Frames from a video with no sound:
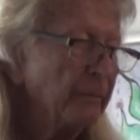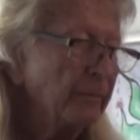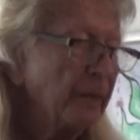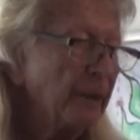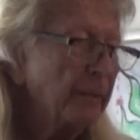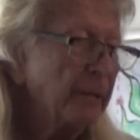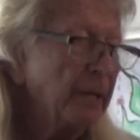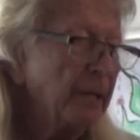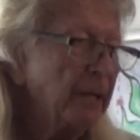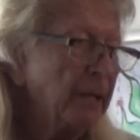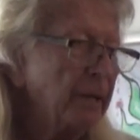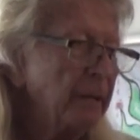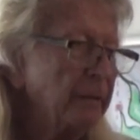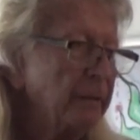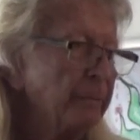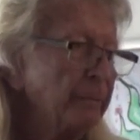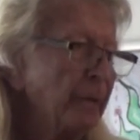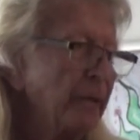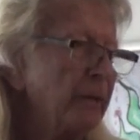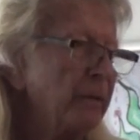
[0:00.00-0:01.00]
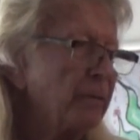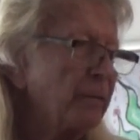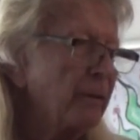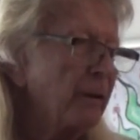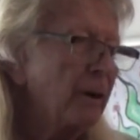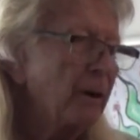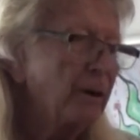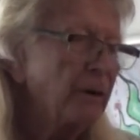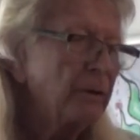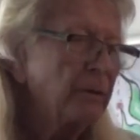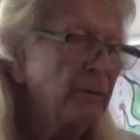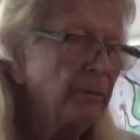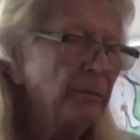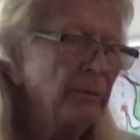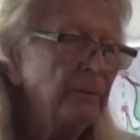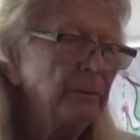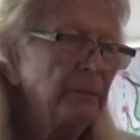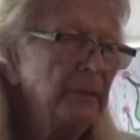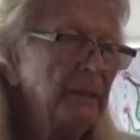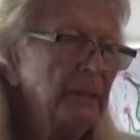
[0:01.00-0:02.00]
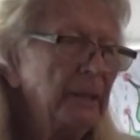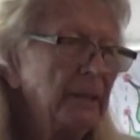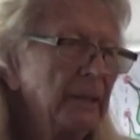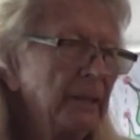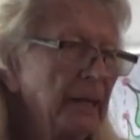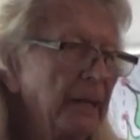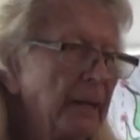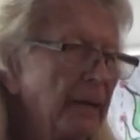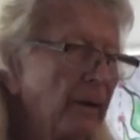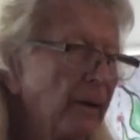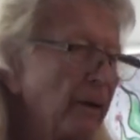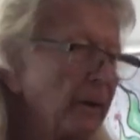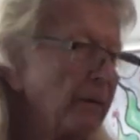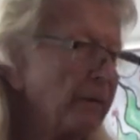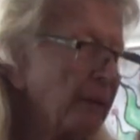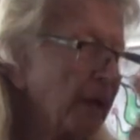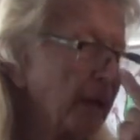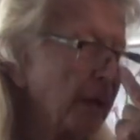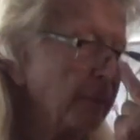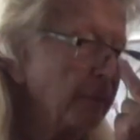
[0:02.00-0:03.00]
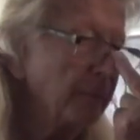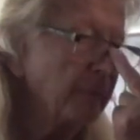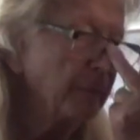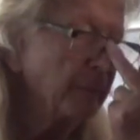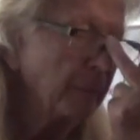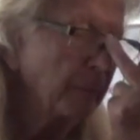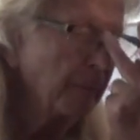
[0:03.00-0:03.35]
feminine, matriarchal, and all of that.